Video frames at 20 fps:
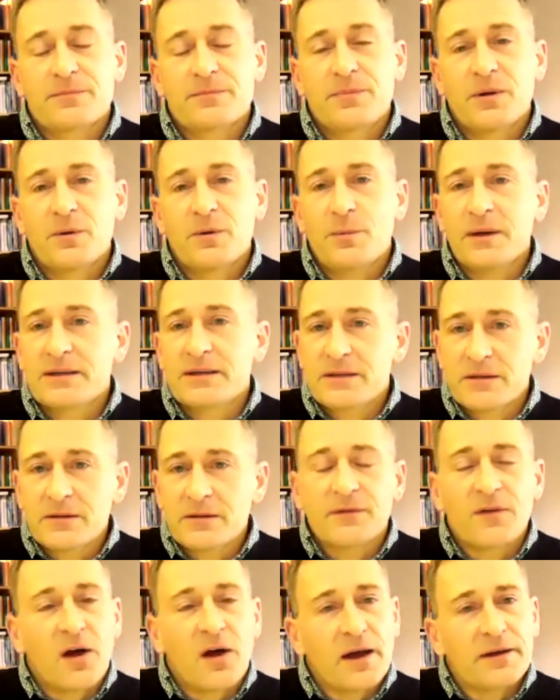but we do
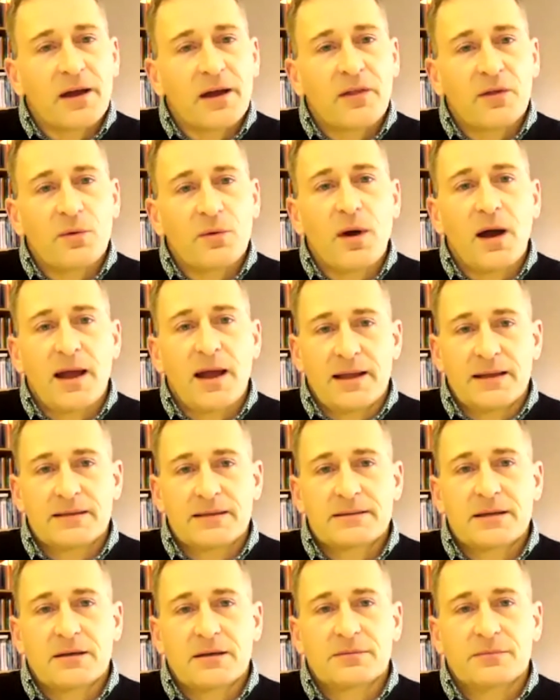find other ways,
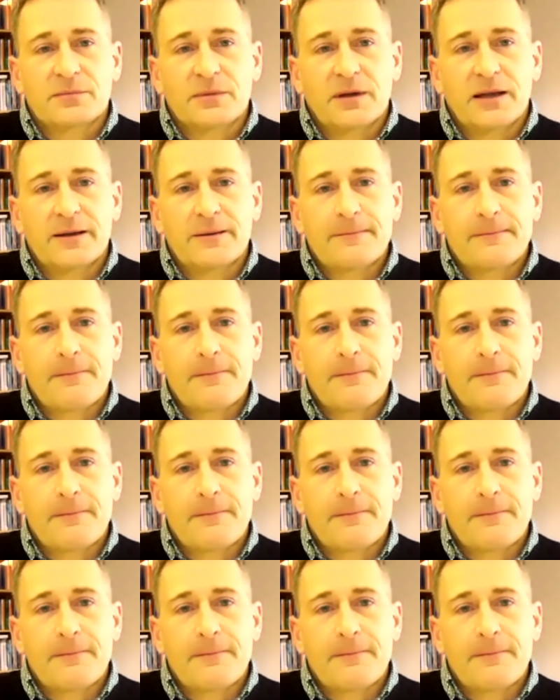don't we?